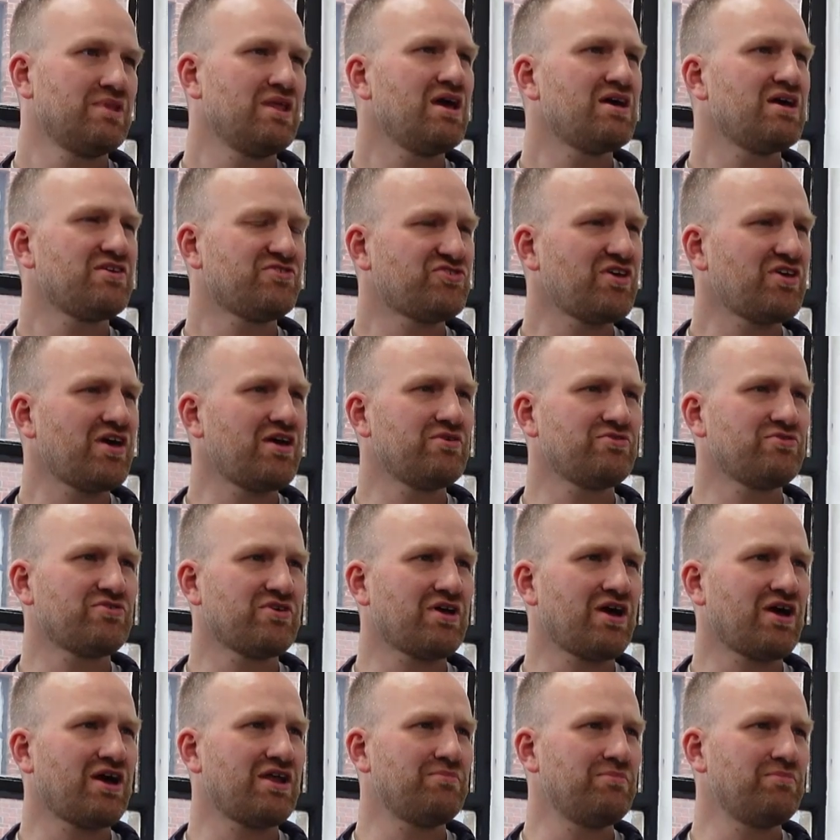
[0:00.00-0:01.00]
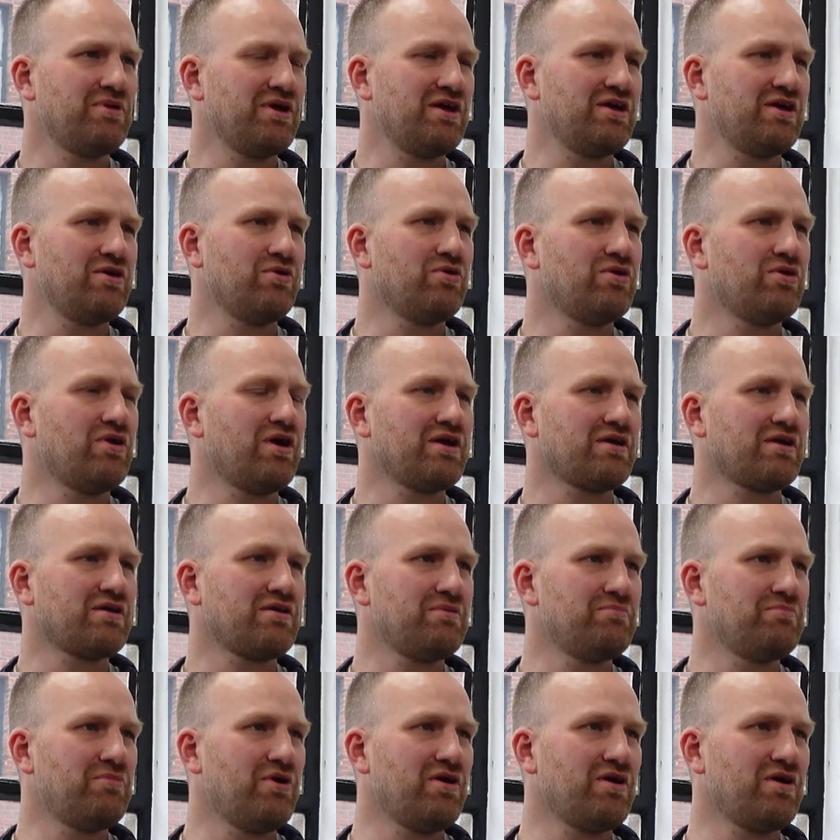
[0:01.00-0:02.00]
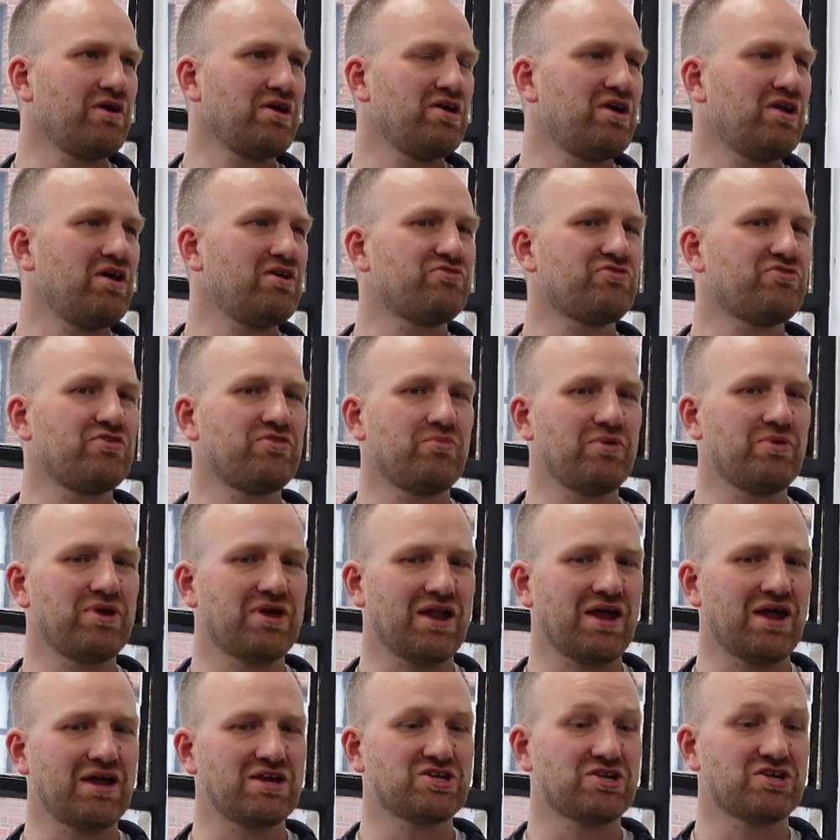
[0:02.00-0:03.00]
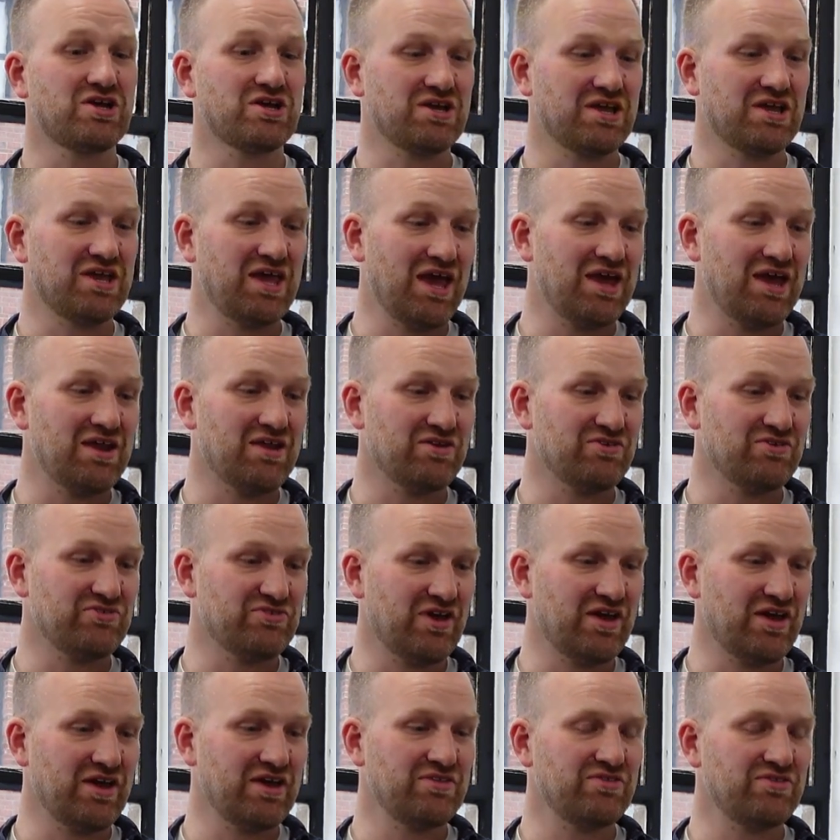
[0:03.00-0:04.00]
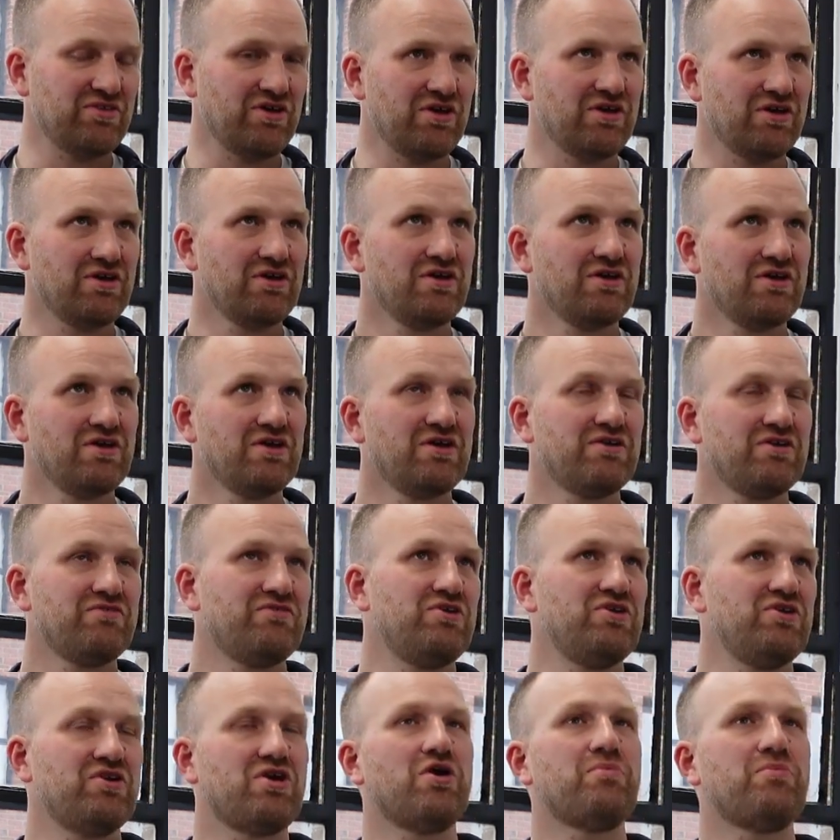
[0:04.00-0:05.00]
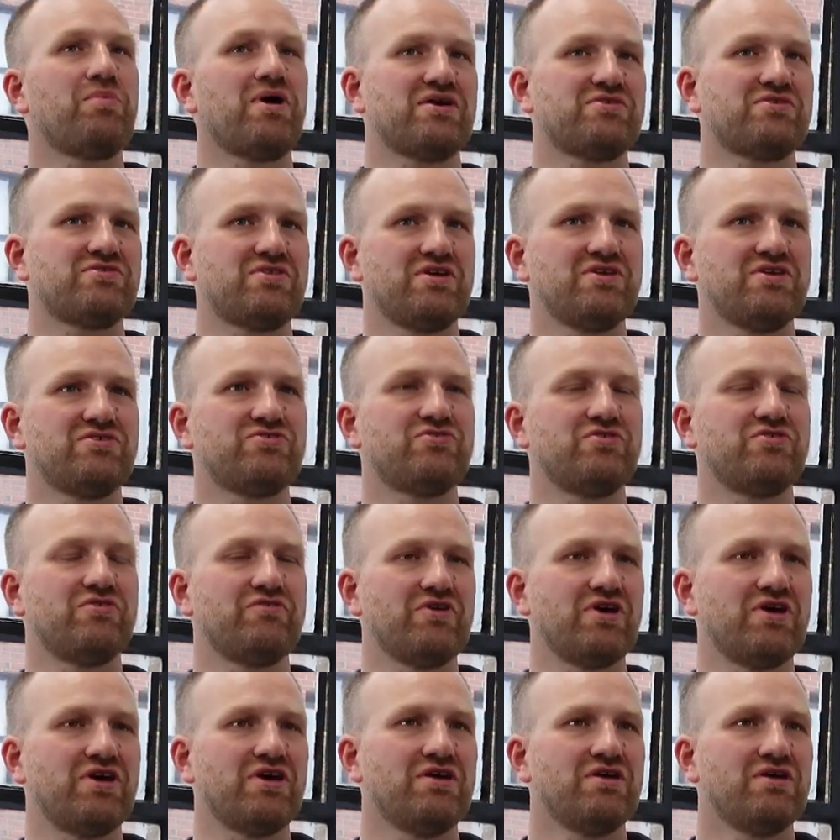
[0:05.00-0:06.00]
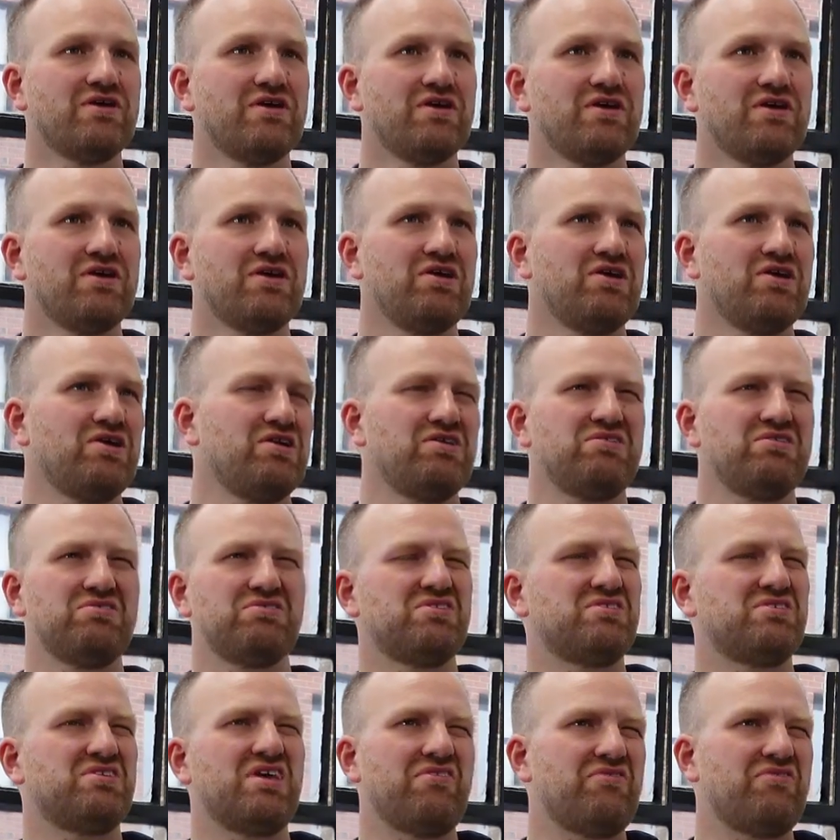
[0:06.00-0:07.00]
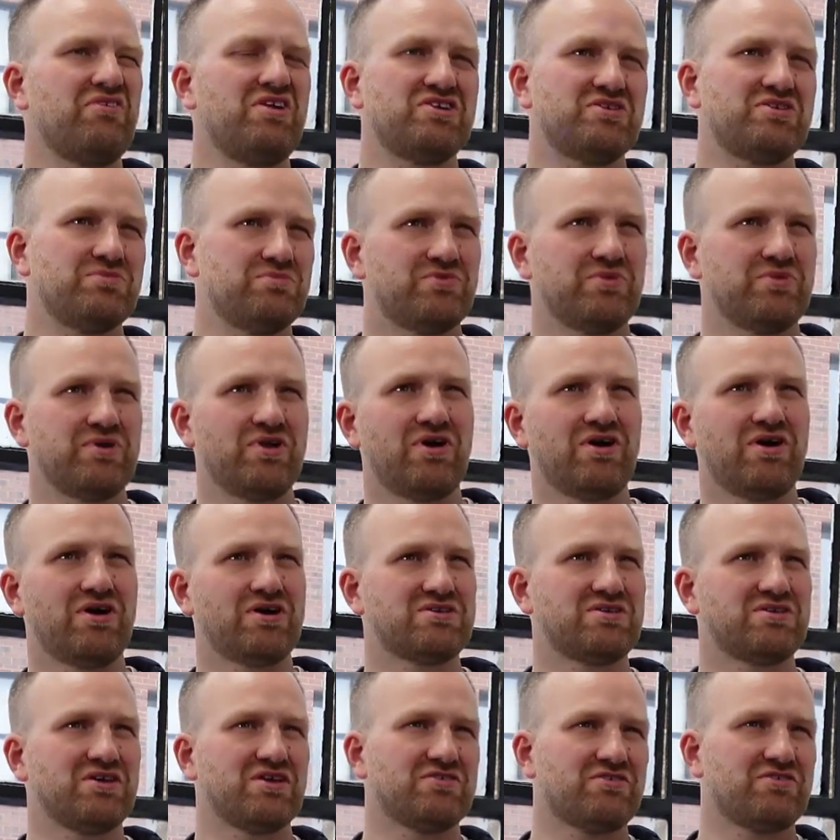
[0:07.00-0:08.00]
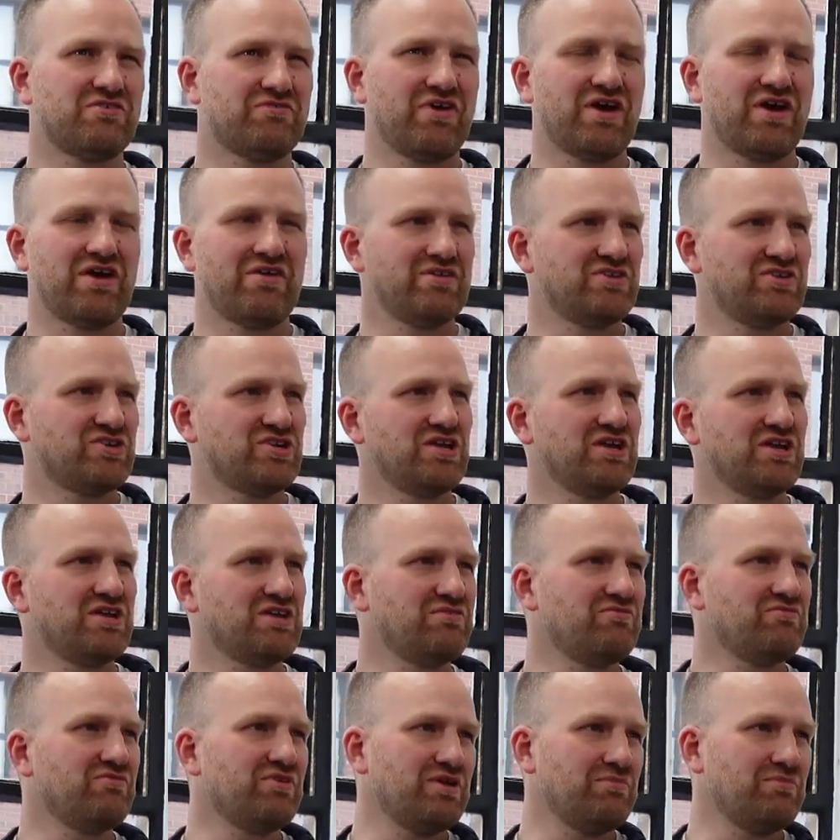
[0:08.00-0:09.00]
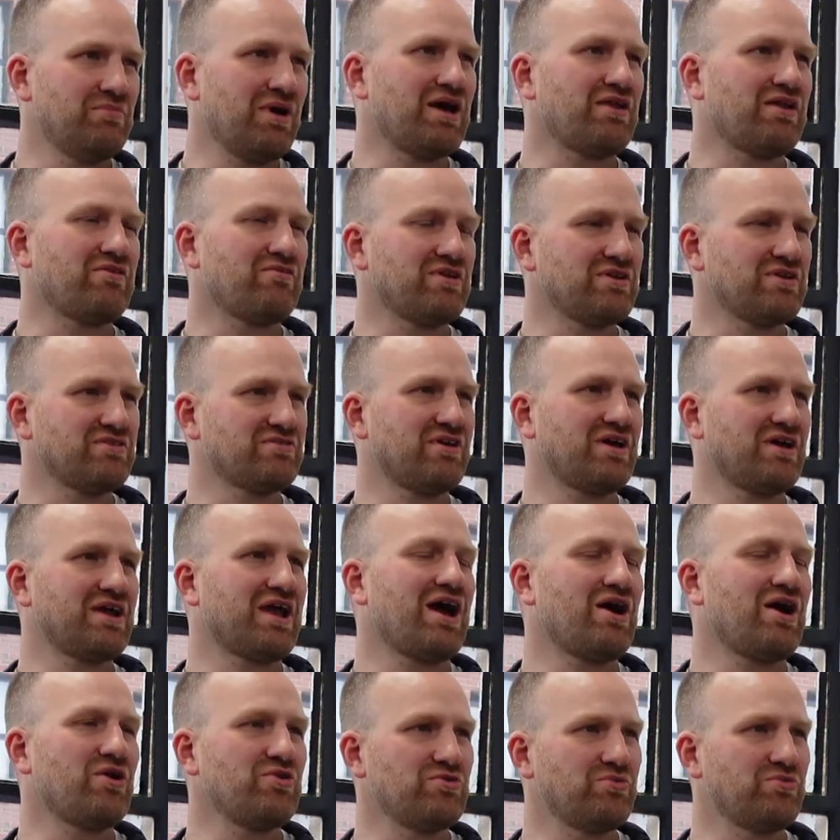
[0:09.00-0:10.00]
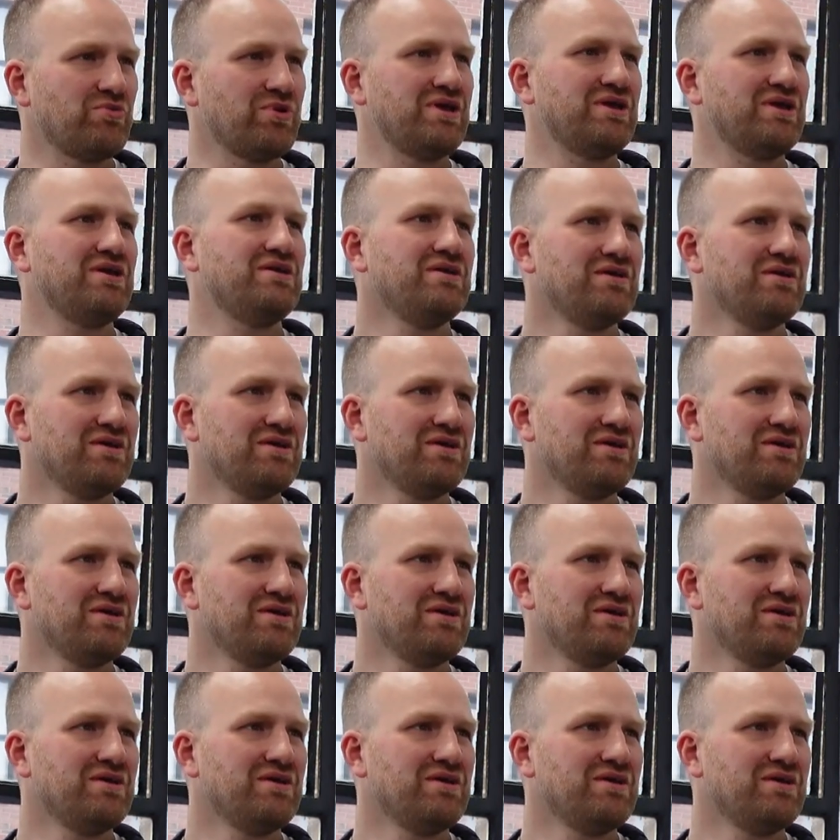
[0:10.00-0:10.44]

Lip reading: Sales academy, or like a so that we can actually, like again, I was saying that if you go back to the history of it, the definition between architect, surveyor, engineer didn't really matter. And it's like, how do we